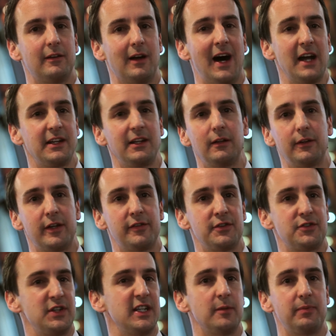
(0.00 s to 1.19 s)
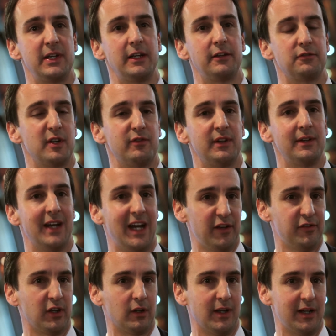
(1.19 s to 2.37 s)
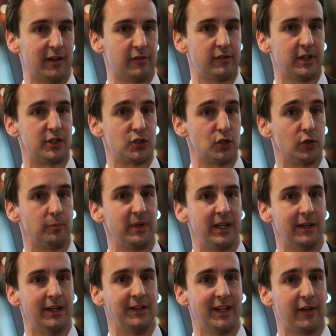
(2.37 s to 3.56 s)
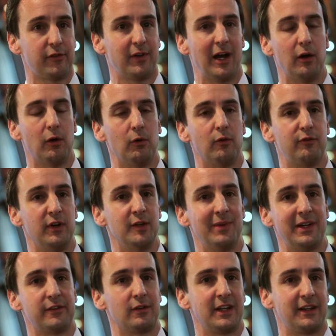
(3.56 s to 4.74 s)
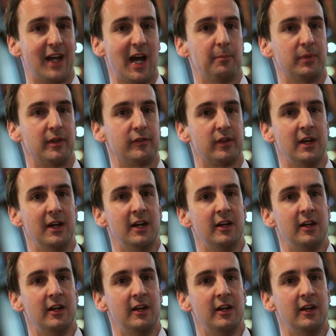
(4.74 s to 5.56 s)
high yield is a GDP-driven asset class. It should be, and that's how fundamentally it happens.